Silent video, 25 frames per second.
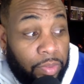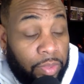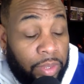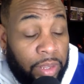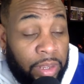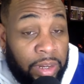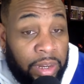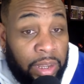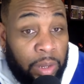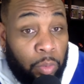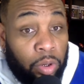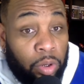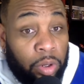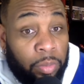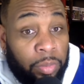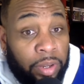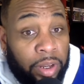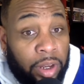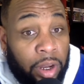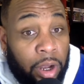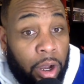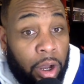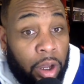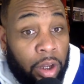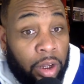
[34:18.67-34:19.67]
Then they would have
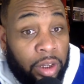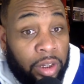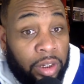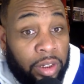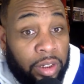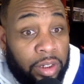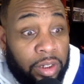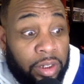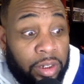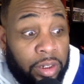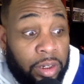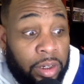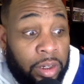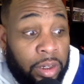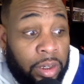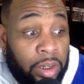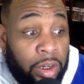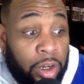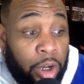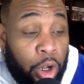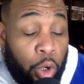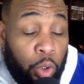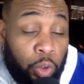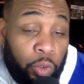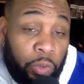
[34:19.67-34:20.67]
been calling the
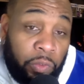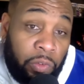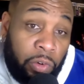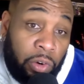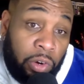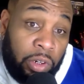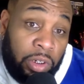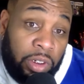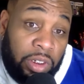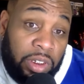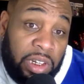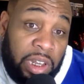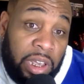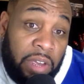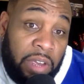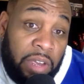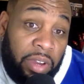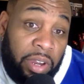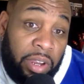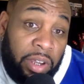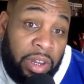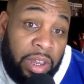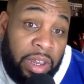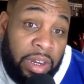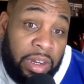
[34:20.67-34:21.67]
coach for South
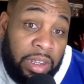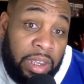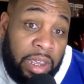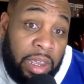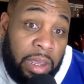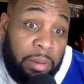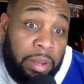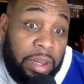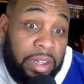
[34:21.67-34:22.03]
Carolina game